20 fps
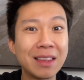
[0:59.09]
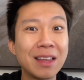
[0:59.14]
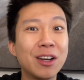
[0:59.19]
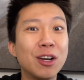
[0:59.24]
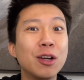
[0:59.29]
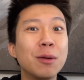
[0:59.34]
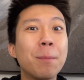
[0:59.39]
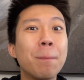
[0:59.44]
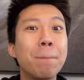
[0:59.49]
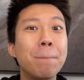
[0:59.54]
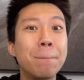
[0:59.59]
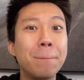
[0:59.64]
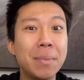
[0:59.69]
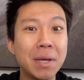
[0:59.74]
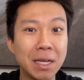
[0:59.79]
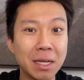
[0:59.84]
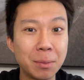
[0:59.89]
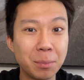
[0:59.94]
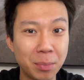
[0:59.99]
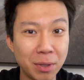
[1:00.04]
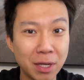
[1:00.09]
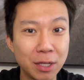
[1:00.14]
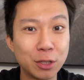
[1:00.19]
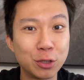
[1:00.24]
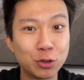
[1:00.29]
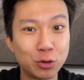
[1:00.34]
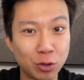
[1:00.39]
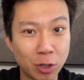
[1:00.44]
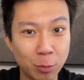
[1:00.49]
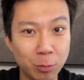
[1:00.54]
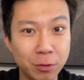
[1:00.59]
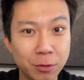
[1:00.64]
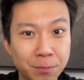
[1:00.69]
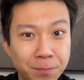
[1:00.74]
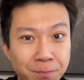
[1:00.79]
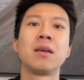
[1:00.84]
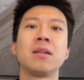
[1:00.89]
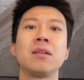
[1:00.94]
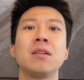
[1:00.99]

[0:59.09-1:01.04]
they're in big trouble.